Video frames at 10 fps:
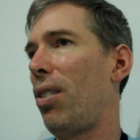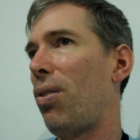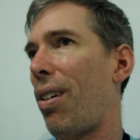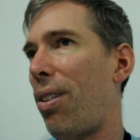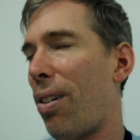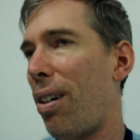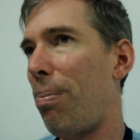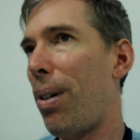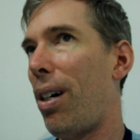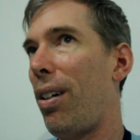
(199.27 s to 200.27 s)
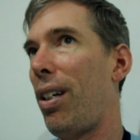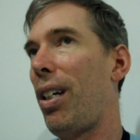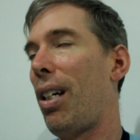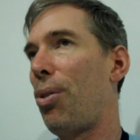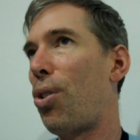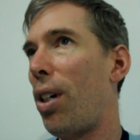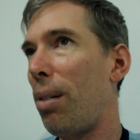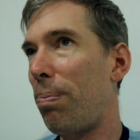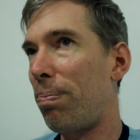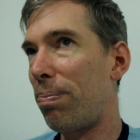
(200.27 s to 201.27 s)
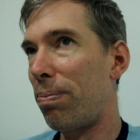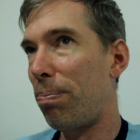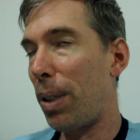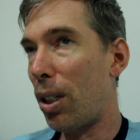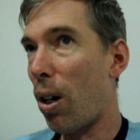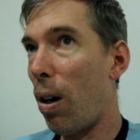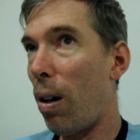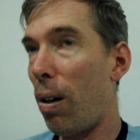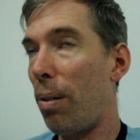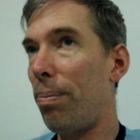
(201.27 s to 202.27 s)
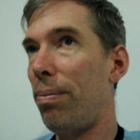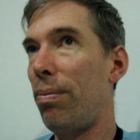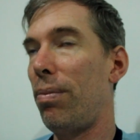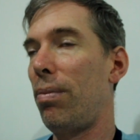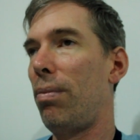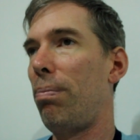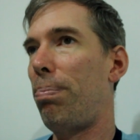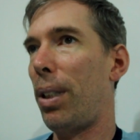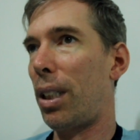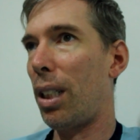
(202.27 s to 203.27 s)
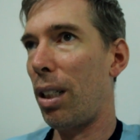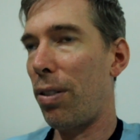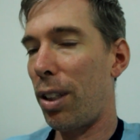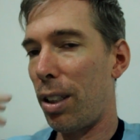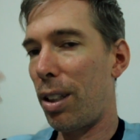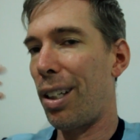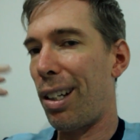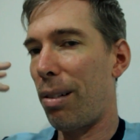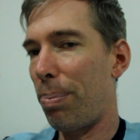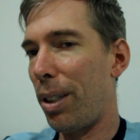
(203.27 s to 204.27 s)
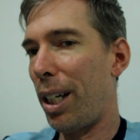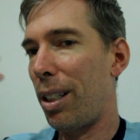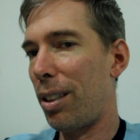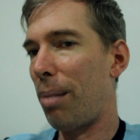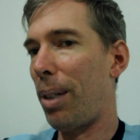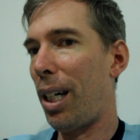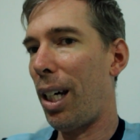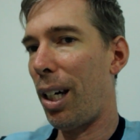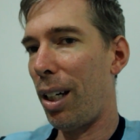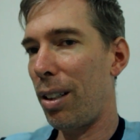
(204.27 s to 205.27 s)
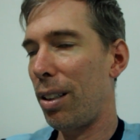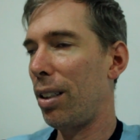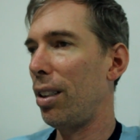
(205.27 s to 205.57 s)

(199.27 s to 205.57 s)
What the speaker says: So I thought about it and I was trying to be calm, but kind of think out a plan inside my head.